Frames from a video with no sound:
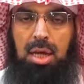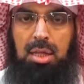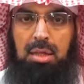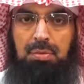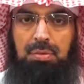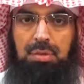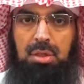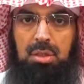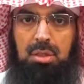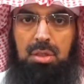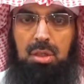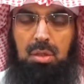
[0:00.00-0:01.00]
The
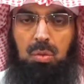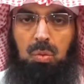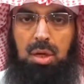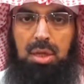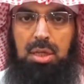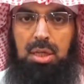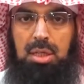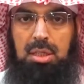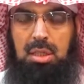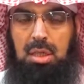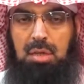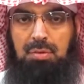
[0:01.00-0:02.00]
first one
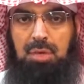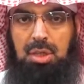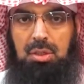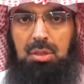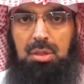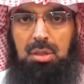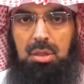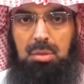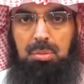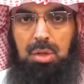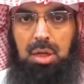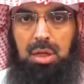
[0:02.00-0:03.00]
is Fajr
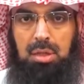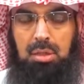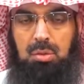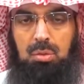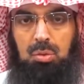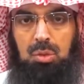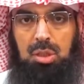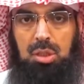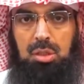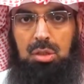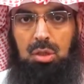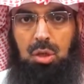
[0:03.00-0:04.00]
prayer, which
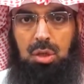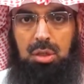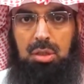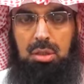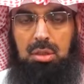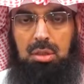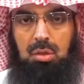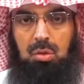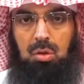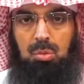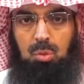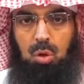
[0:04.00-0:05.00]
is dawn
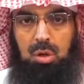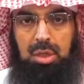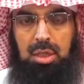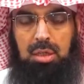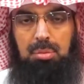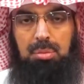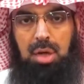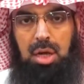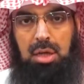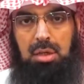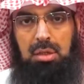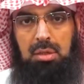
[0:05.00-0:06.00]
or morning
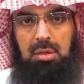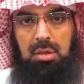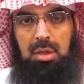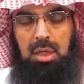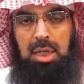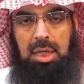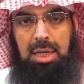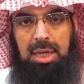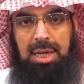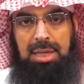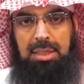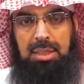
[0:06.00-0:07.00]
prayer,
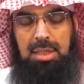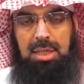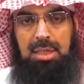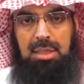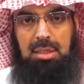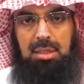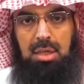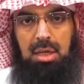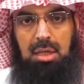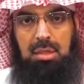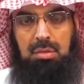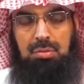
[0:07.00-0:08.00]
and it
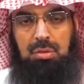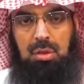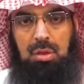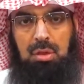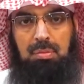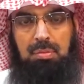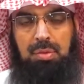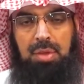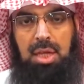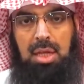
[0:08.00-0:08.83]
starts from